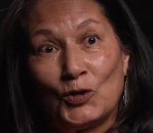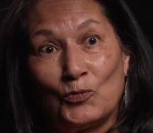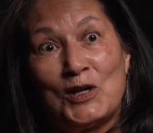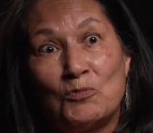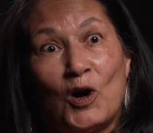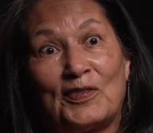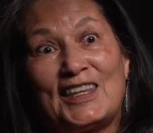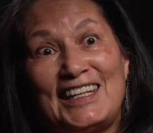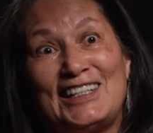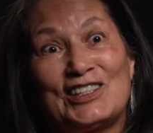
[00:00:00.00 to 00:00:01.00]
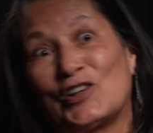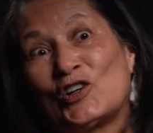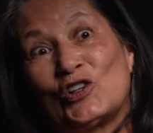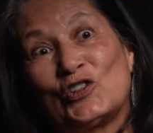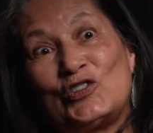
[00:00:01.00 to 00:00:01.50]
we want these
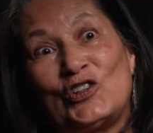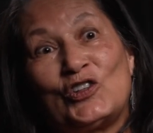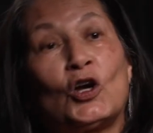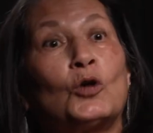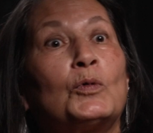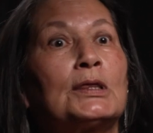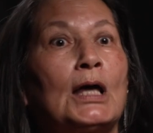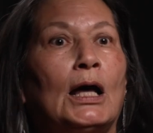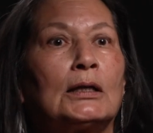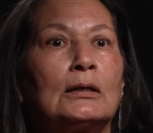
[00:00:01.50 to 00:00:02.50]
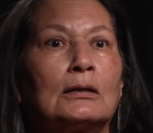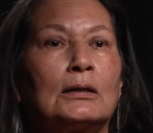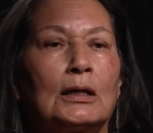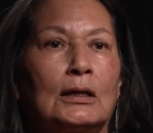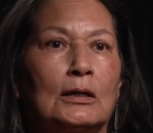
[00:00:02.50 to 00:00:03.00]
girls, you know, without
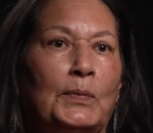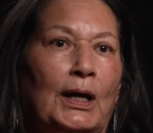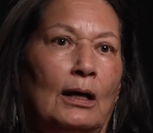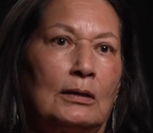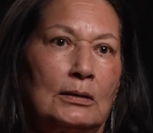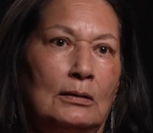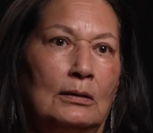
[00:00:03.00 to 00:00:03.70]
thinking about